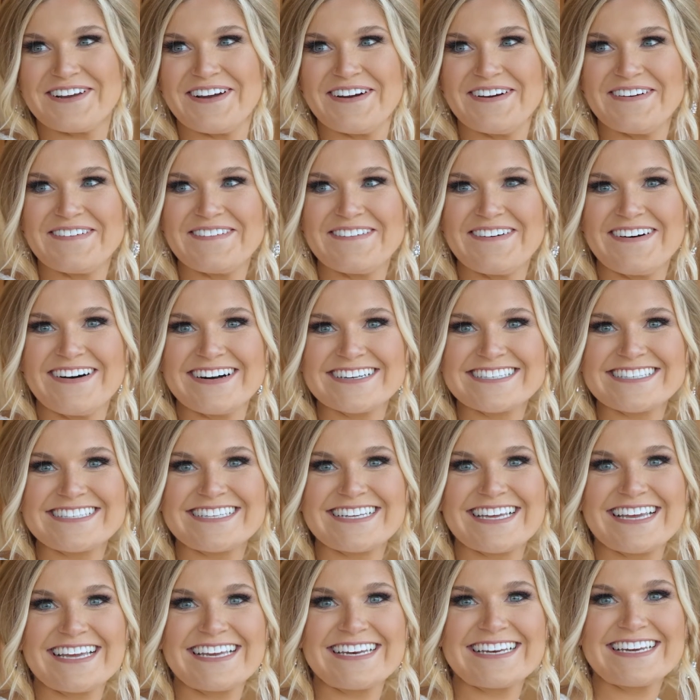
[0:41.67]
ago,
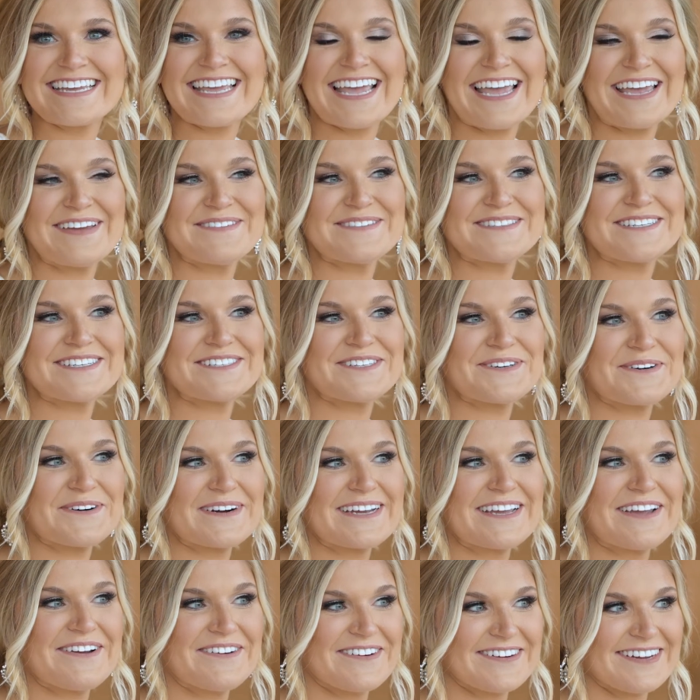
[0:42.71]
Austin came to
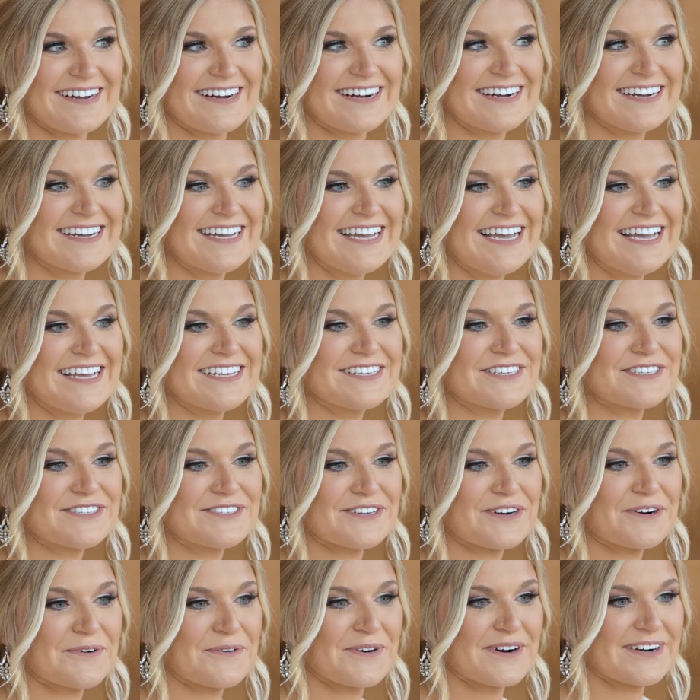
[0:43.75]
Toyota
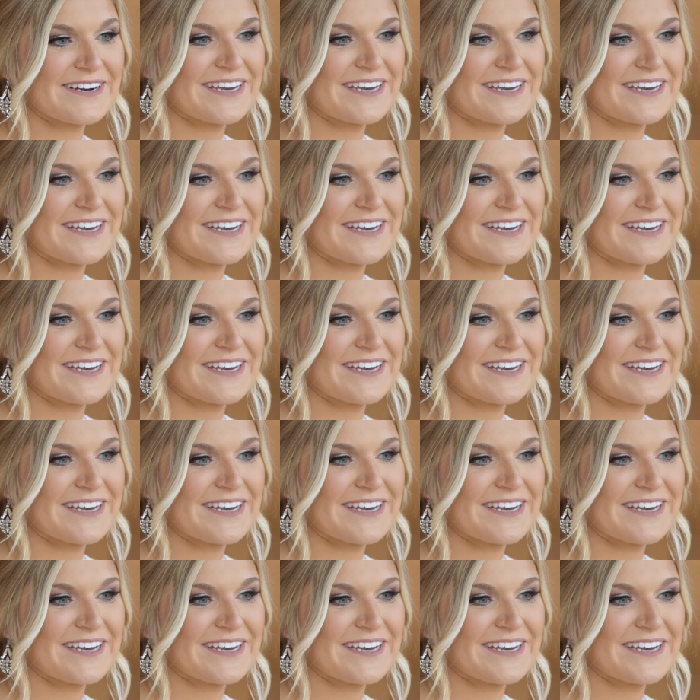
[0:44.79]
to start